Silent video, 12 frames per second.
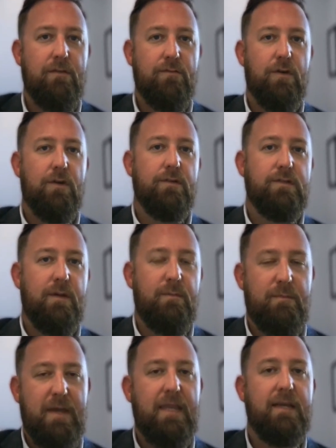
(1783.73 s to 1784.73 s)
for
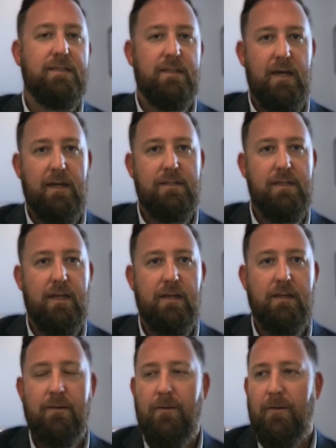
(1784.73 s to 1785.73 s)
some meetings that I
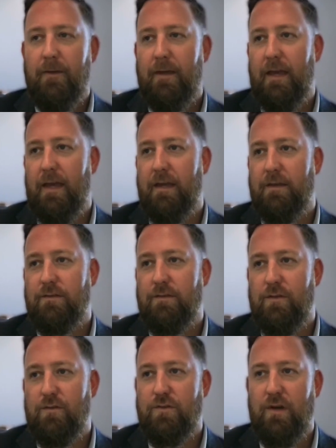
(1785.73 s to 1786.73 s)
attend is
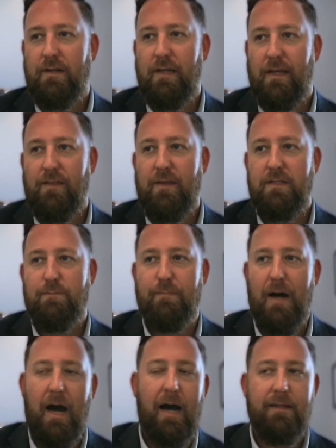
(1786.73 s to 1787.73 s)
you start to get these
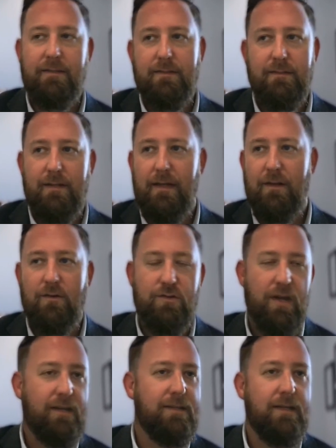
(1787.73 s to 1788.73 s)
bots
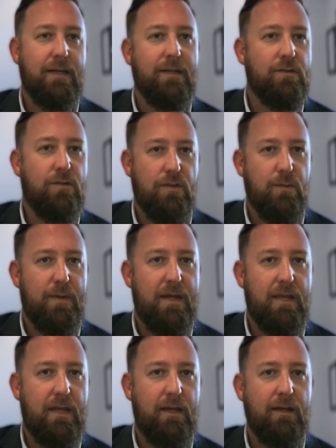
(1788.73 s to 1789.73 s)
interjecting into the
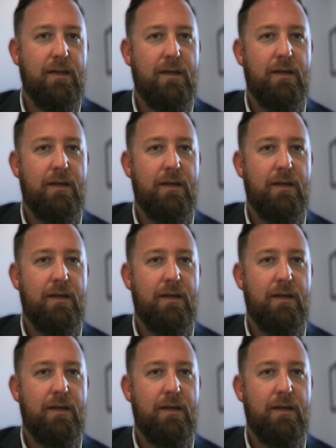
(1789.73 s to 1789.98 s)
meeting.